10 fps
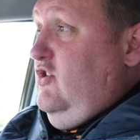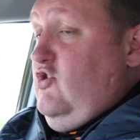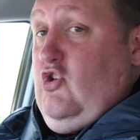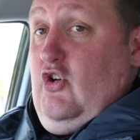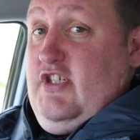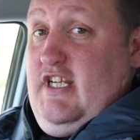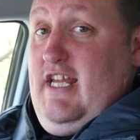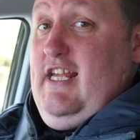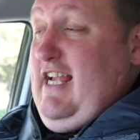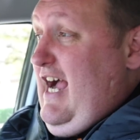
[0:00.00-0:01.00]
So
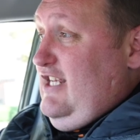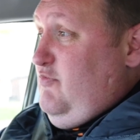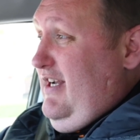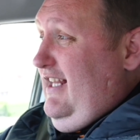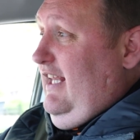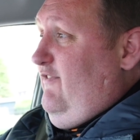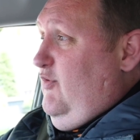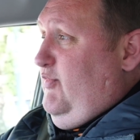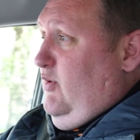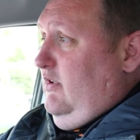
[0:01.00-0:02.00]
today guys, we're in
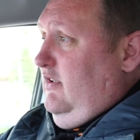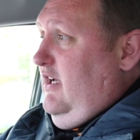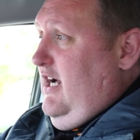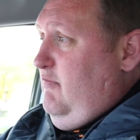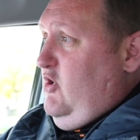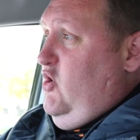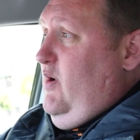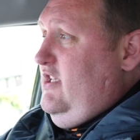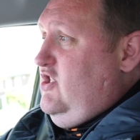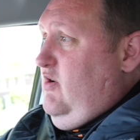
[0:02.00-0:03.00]
Liverpool and we're
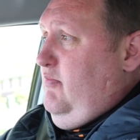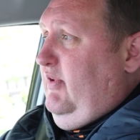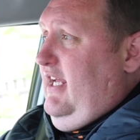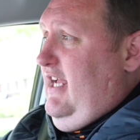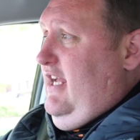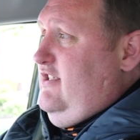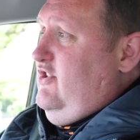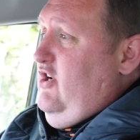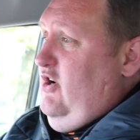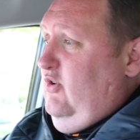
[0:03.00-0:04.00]
going to a place
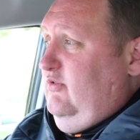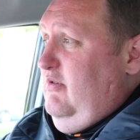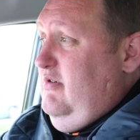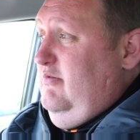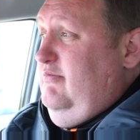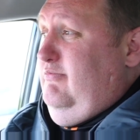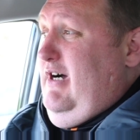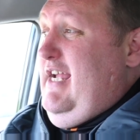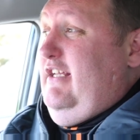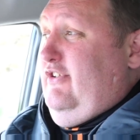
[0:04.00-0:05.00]
called
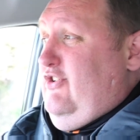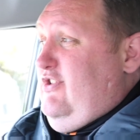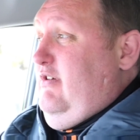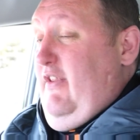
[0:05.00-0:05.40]
Bayerns.